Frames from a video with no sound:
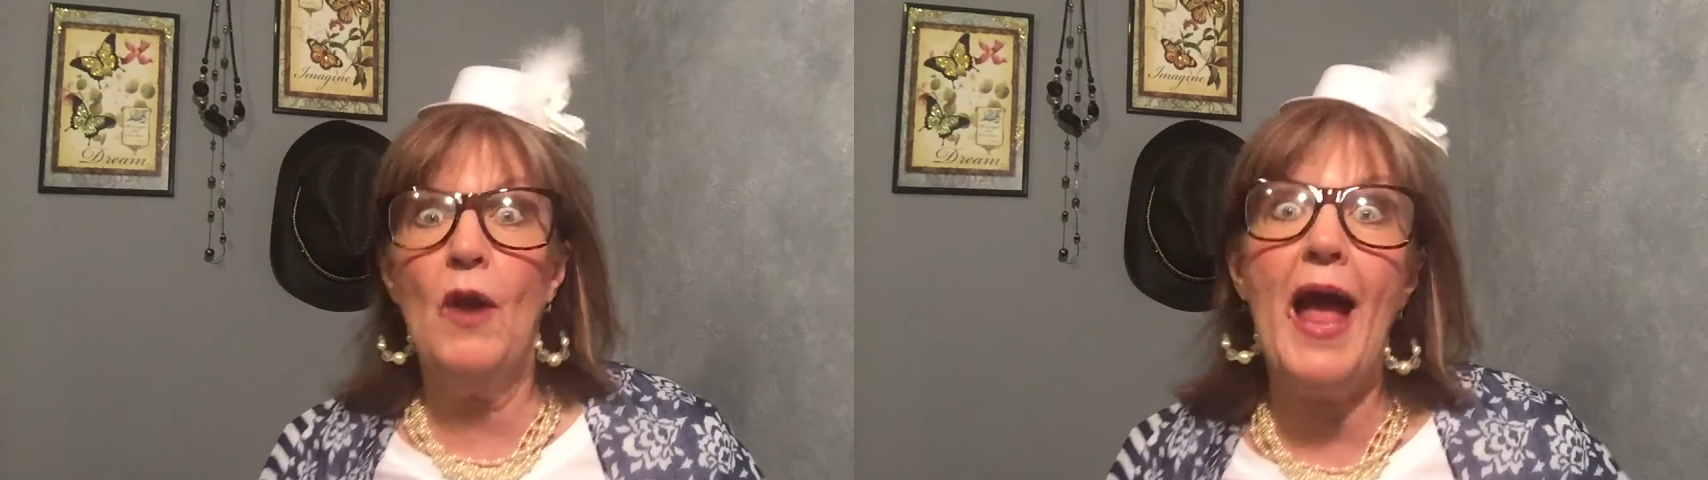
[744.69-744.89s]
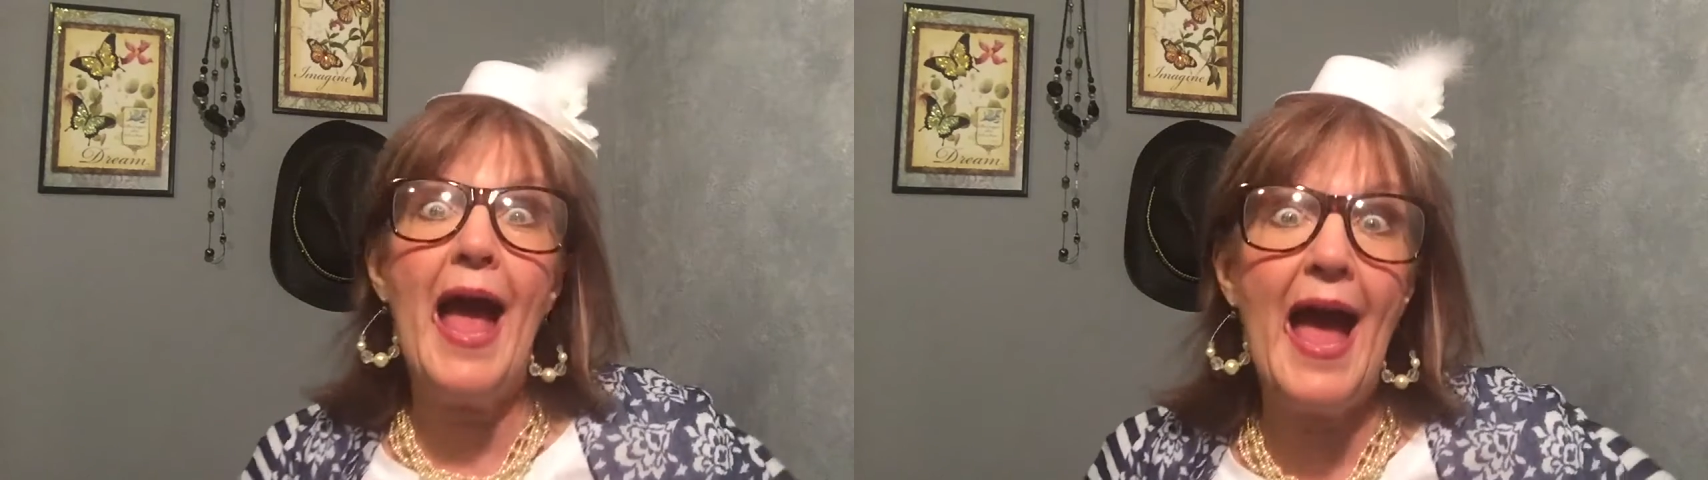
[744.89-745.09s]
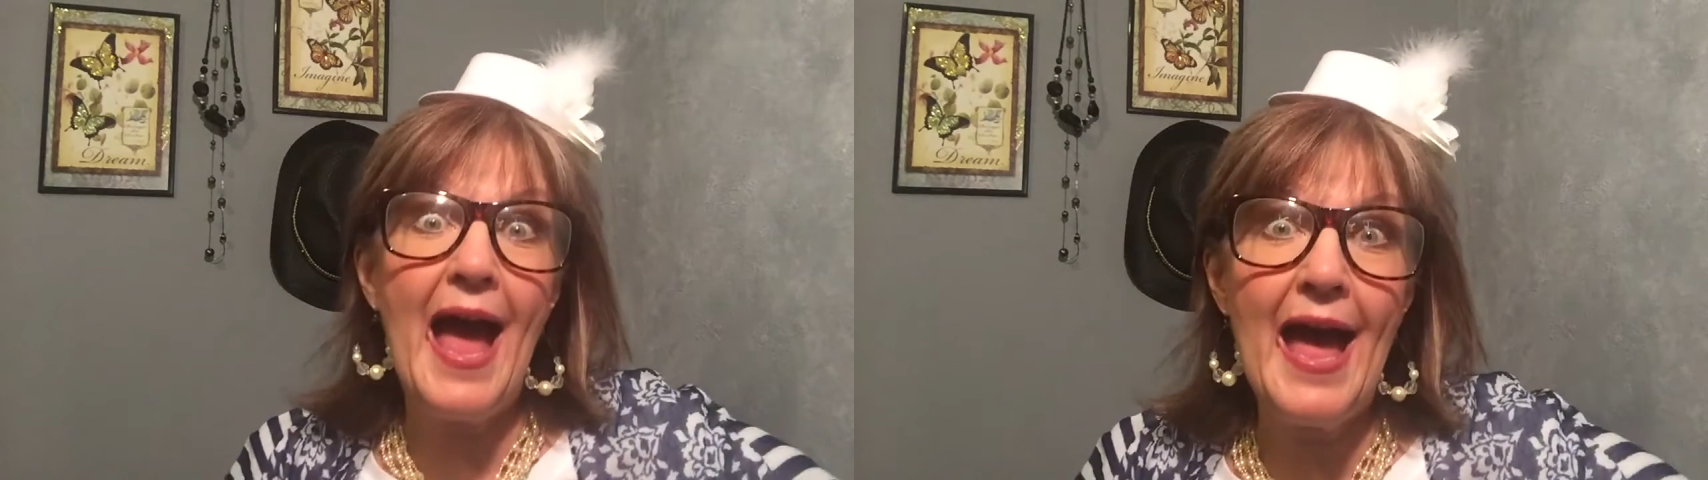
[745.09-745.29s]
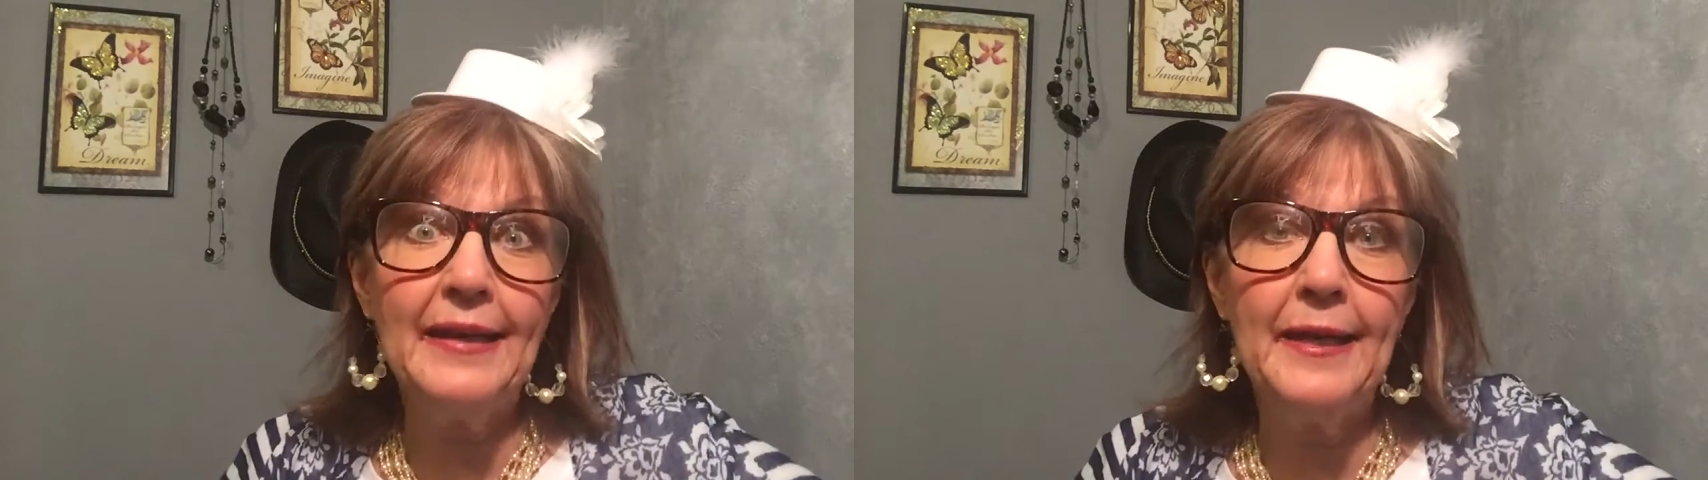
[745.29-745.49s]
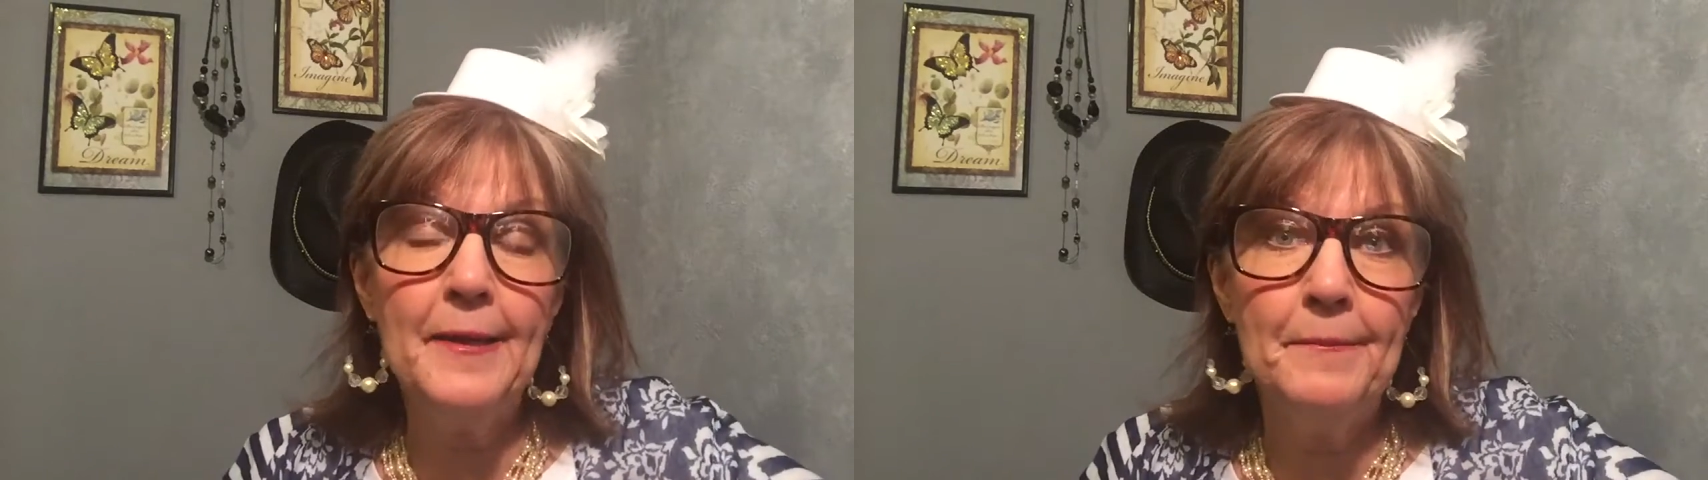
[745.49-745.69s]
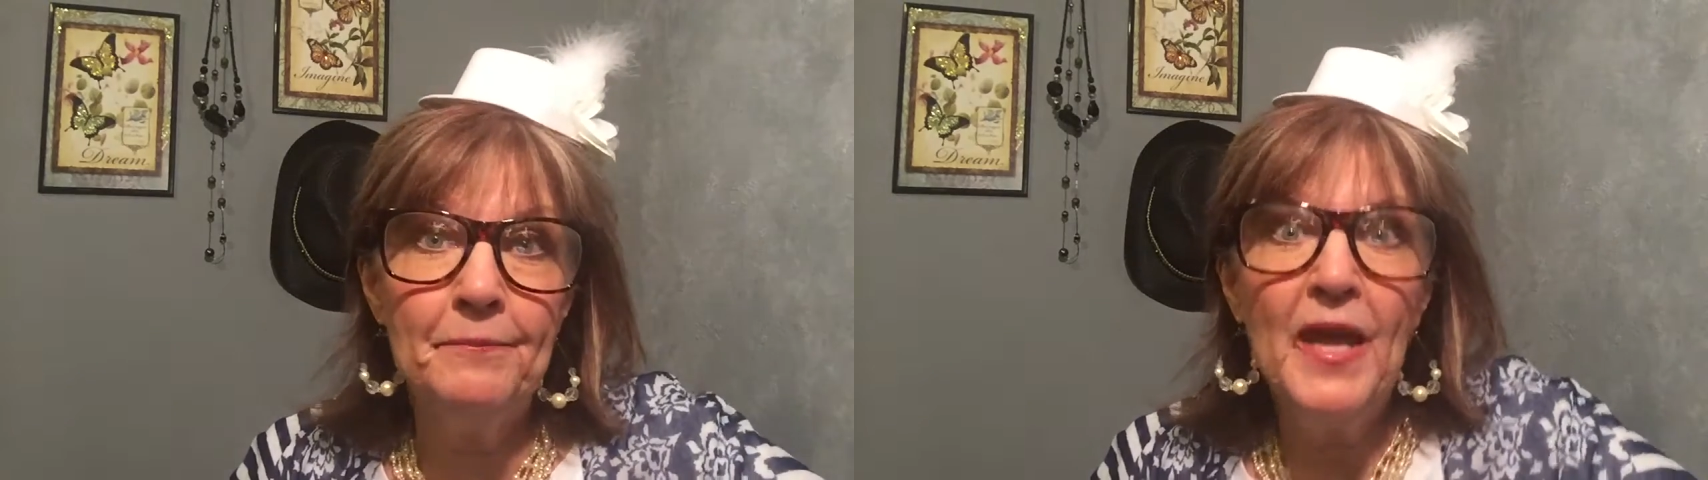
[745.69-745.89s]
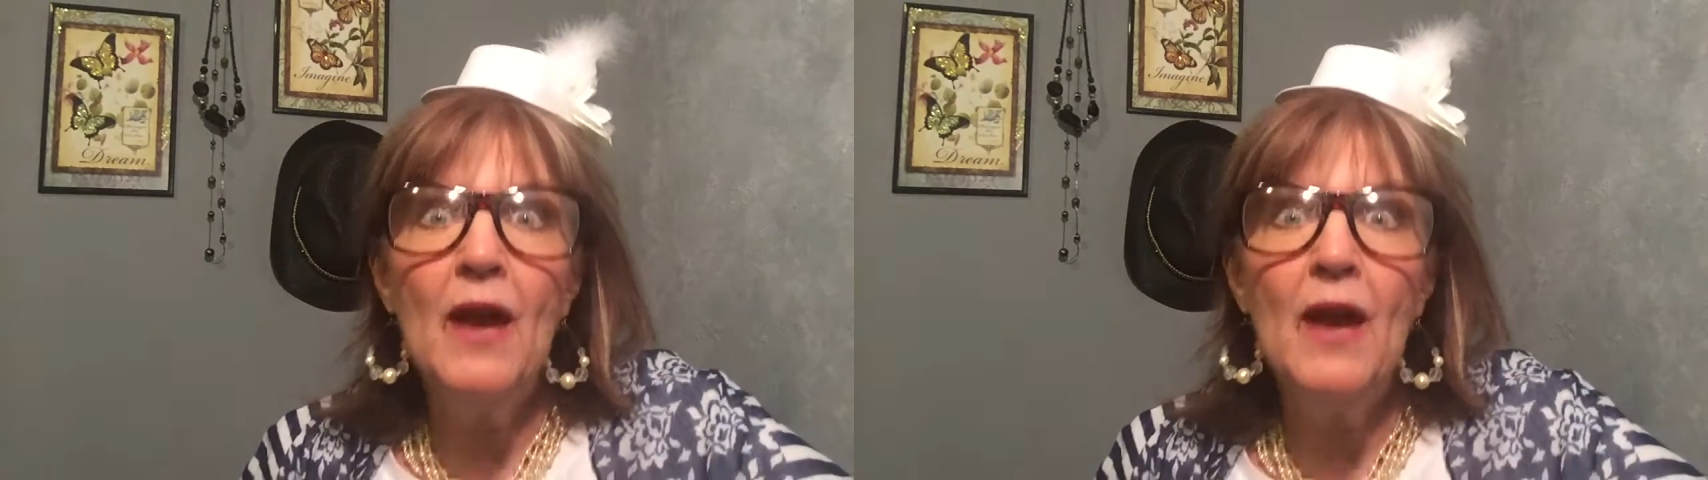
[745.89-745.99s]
right?